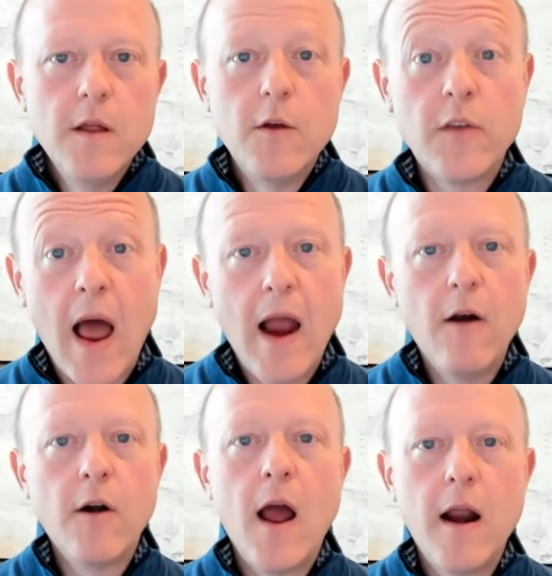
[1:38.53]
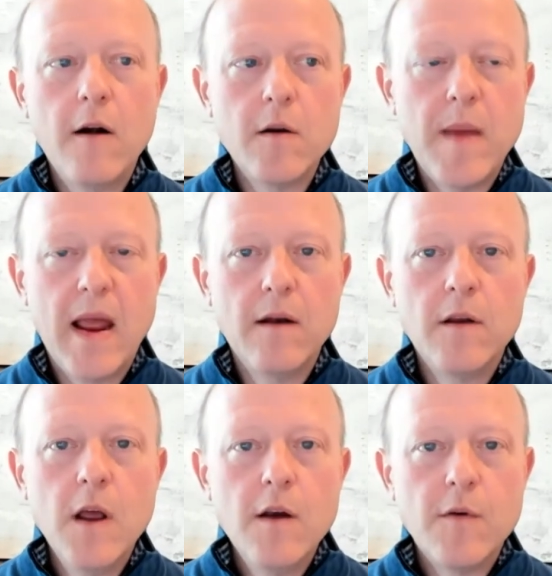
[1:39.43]
there's higher and higher
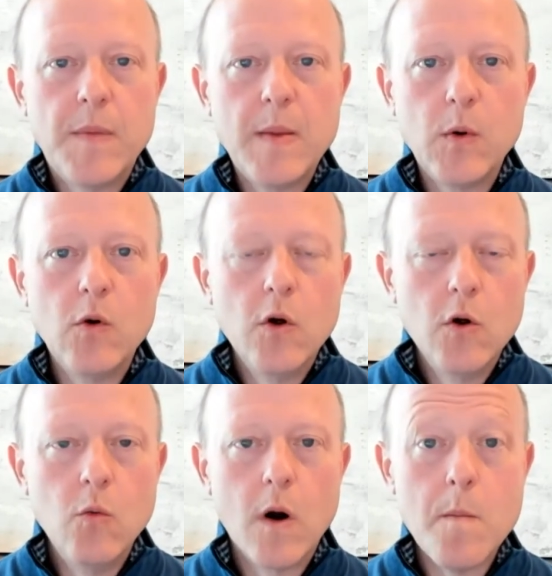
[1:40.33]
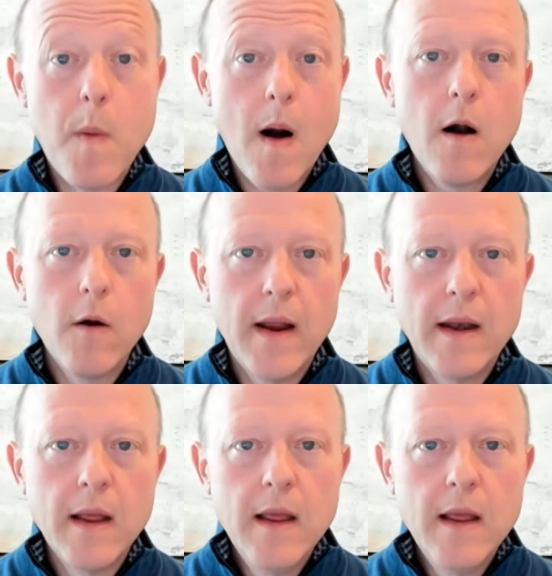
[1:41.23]
demand for people who want to borrow it.